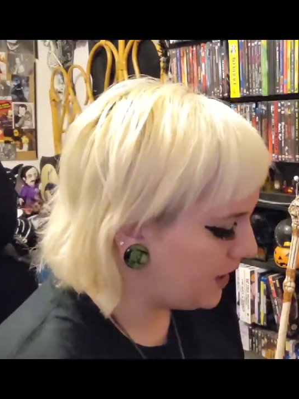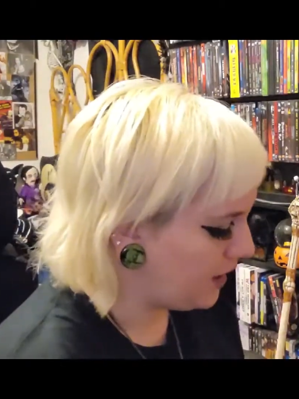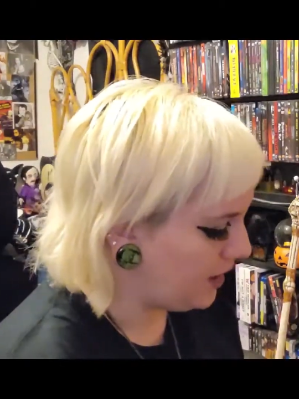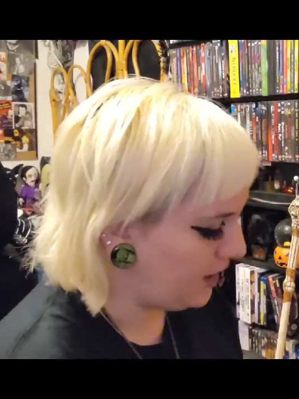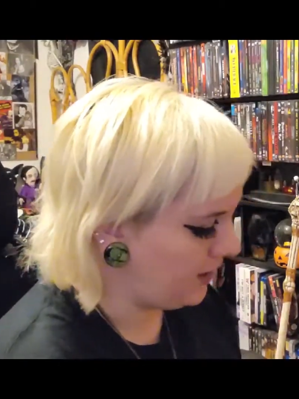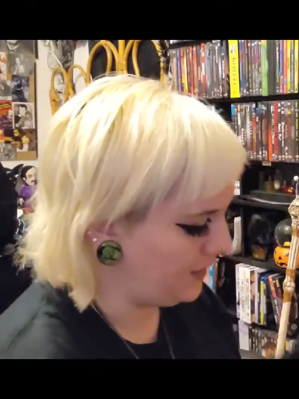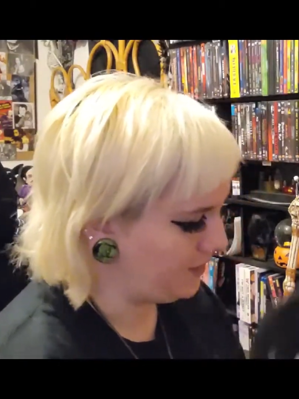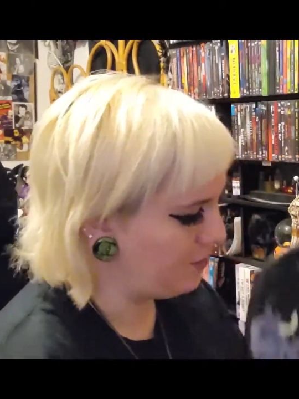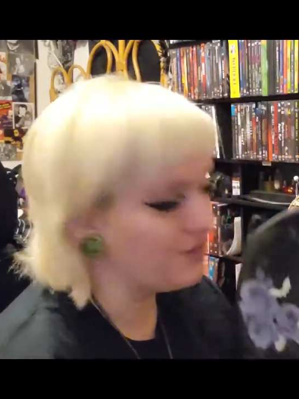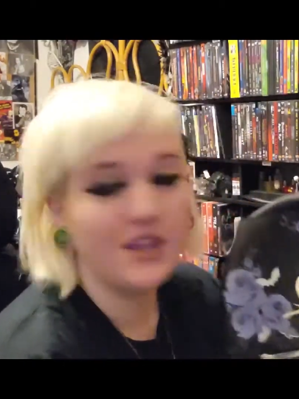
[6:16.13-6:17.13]
I
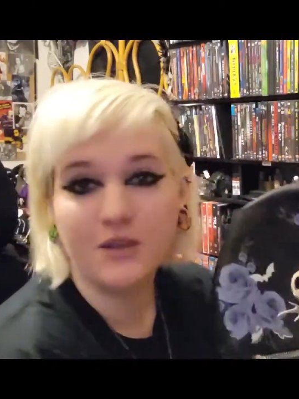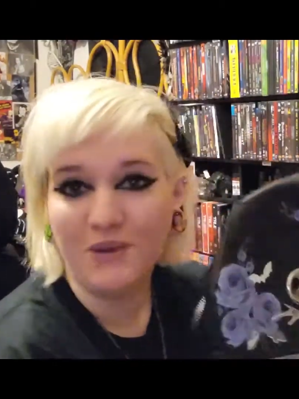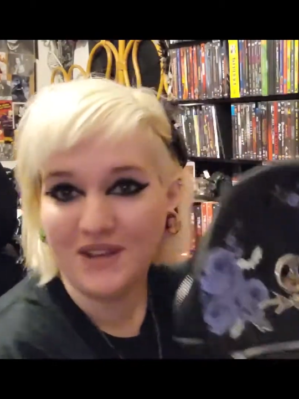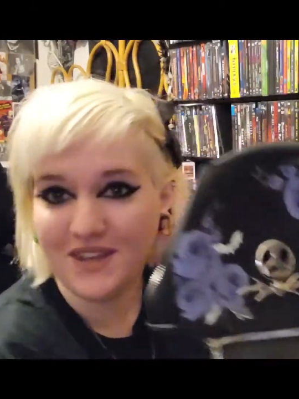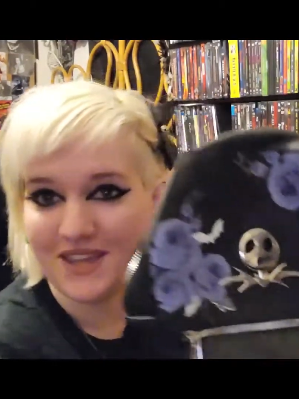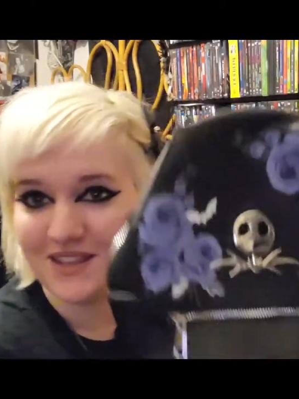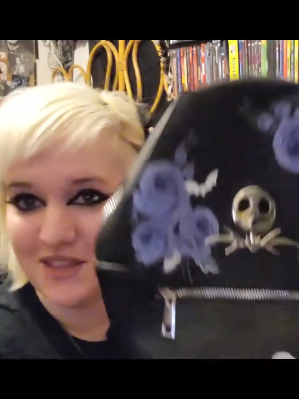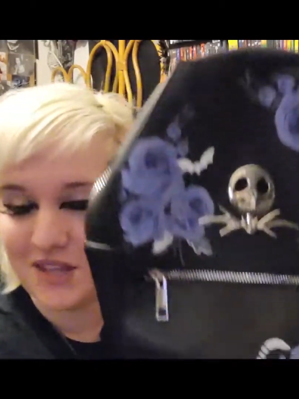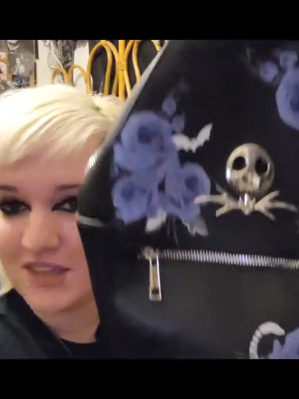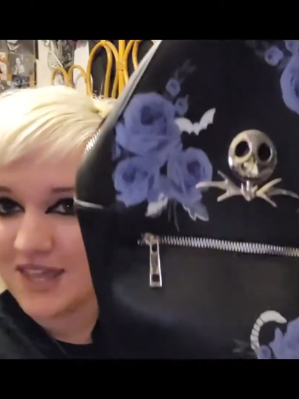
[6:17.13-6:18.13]
know this one did.
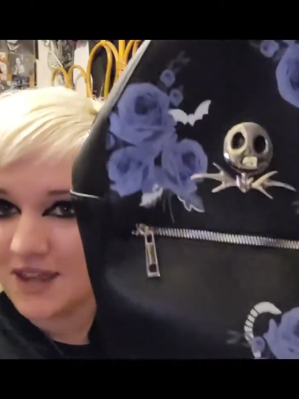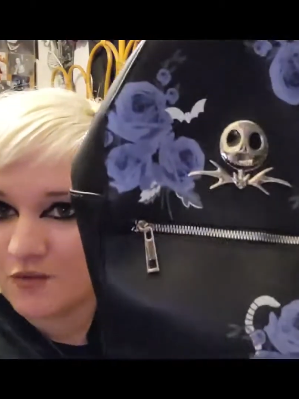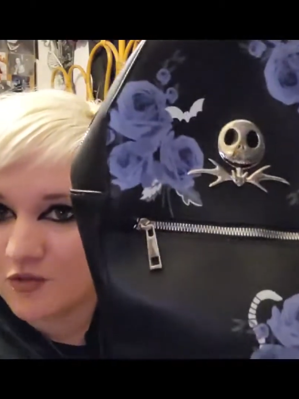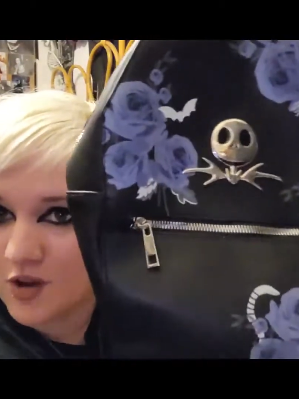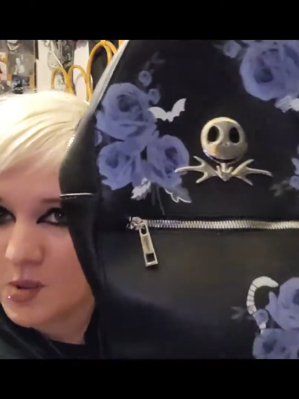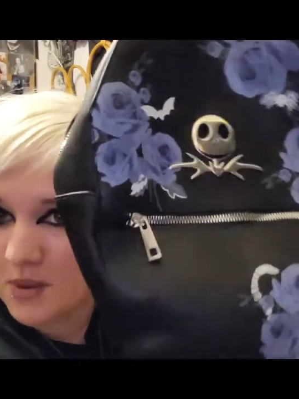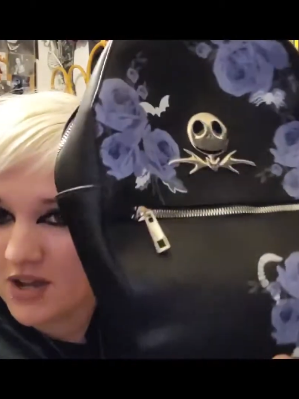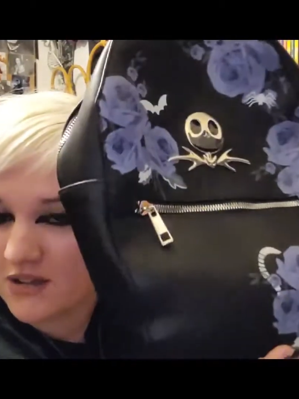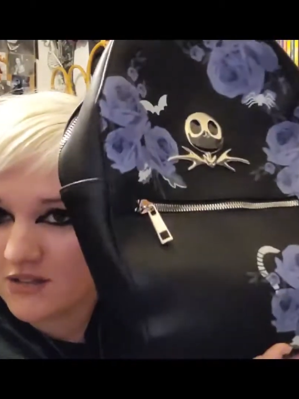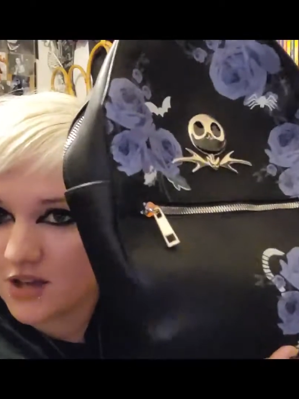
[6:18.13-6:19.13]
This came from
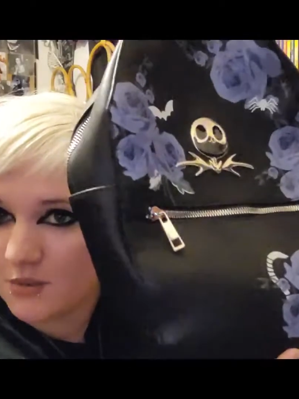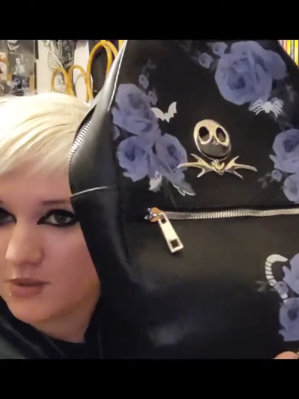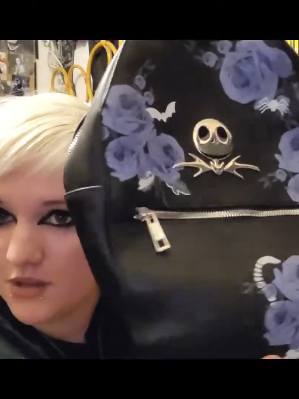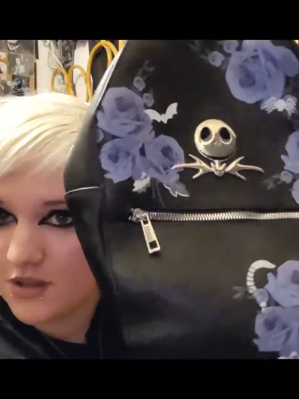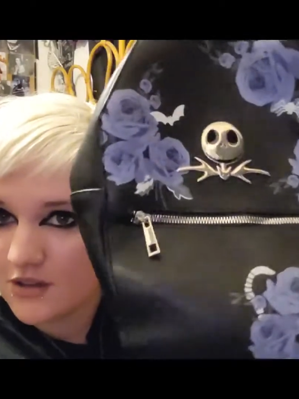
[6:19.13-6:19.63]
Hot Topic